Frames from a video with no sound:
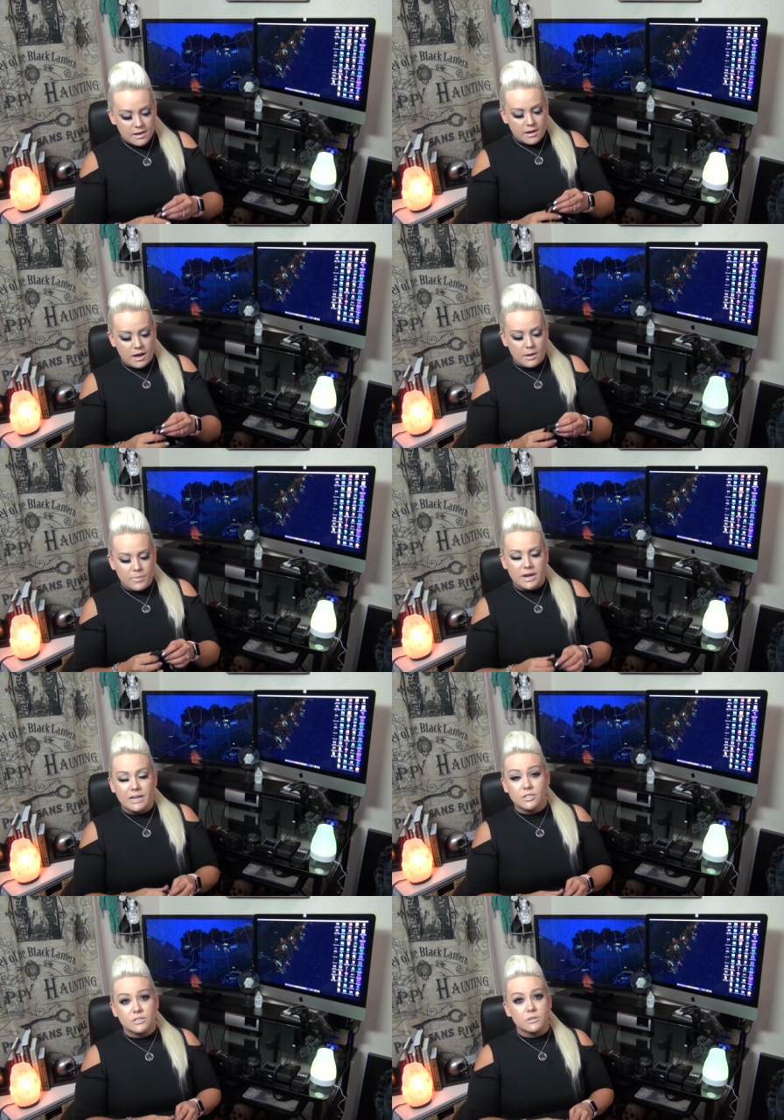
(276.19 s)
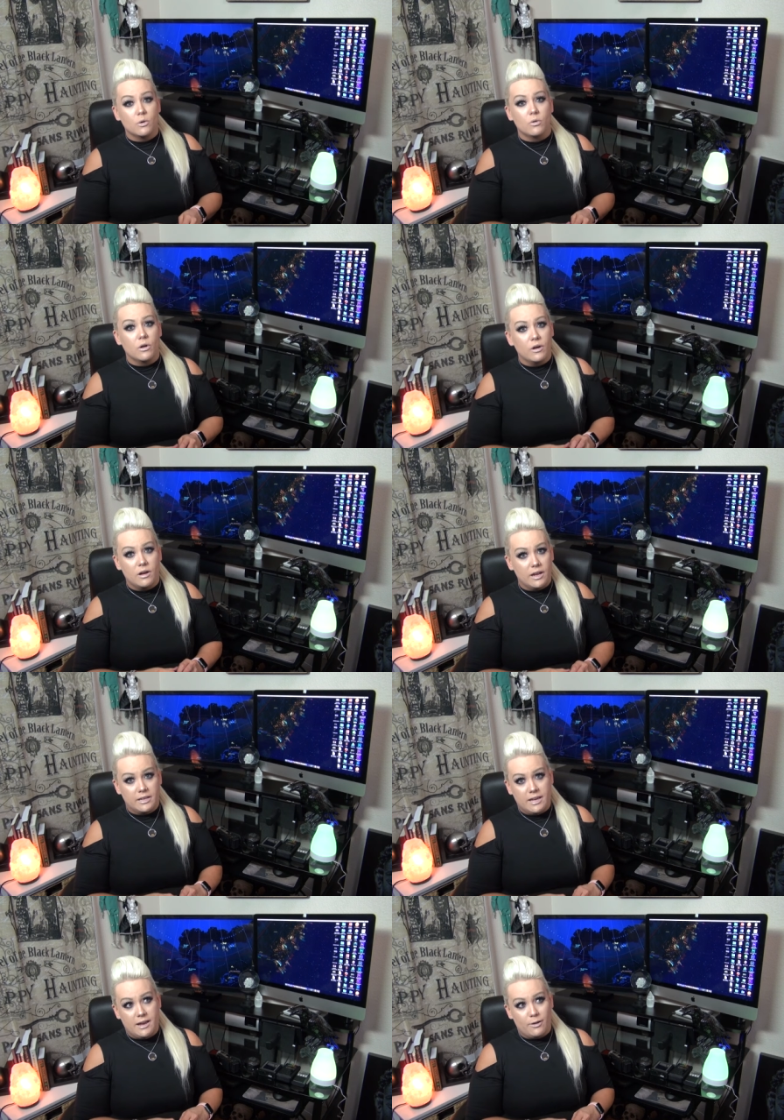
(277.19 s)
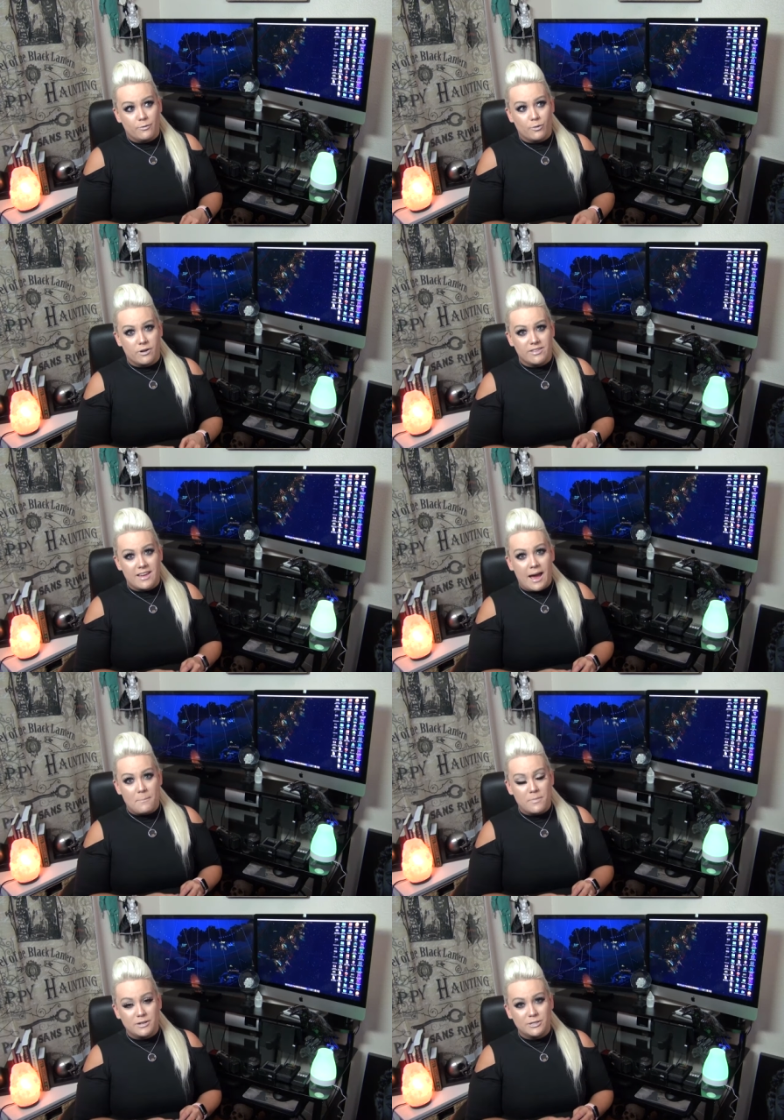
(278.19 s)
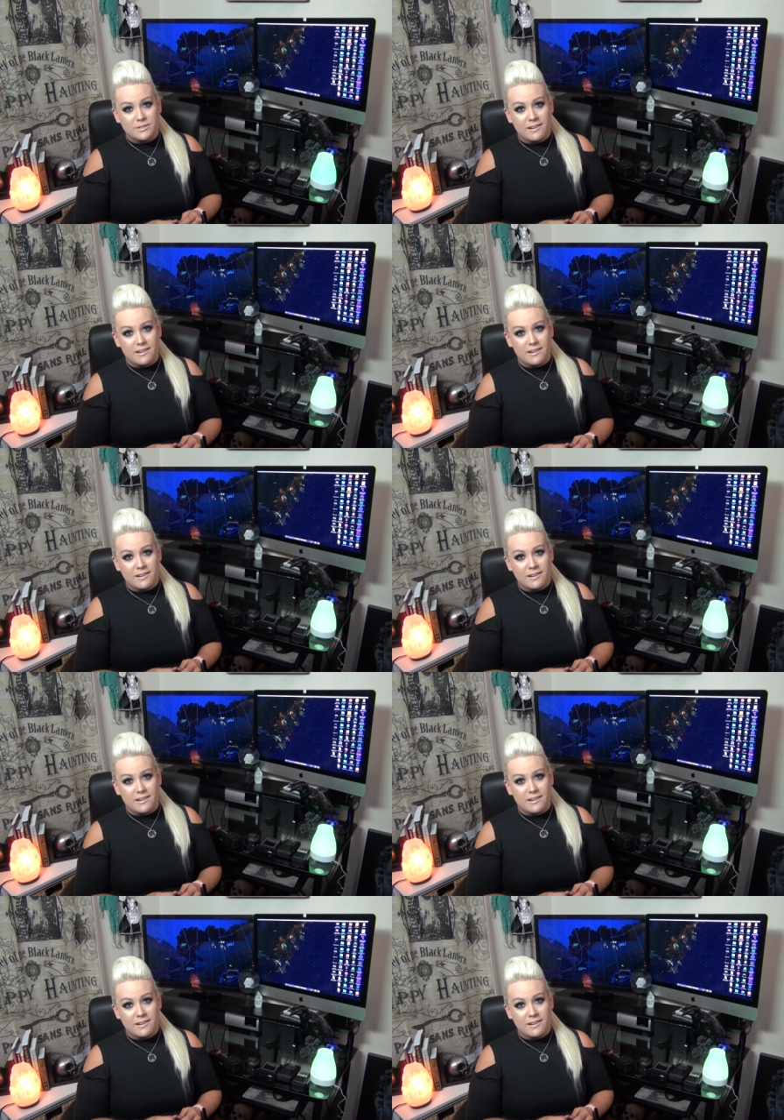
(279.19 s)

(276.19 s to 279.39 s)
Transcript: um, and I just don't I can't afford that much